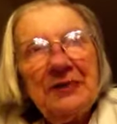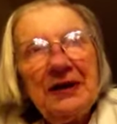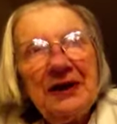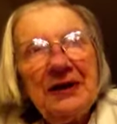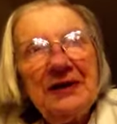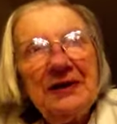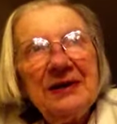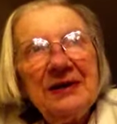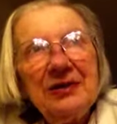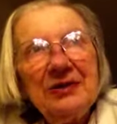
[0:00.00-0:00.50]
My
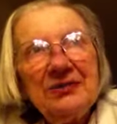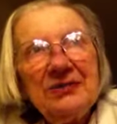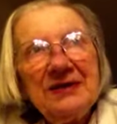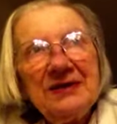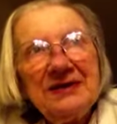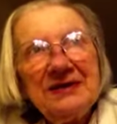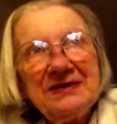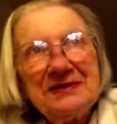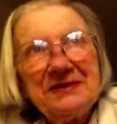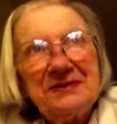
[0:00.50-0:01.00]

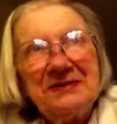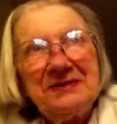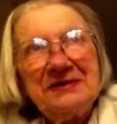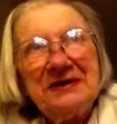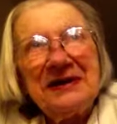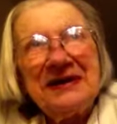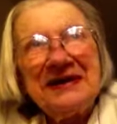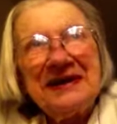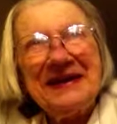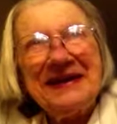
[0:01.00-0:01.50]
nose
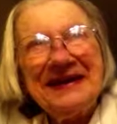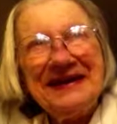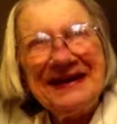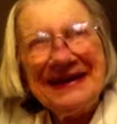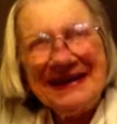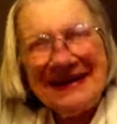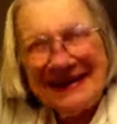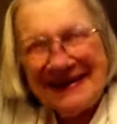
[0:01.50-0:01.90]
is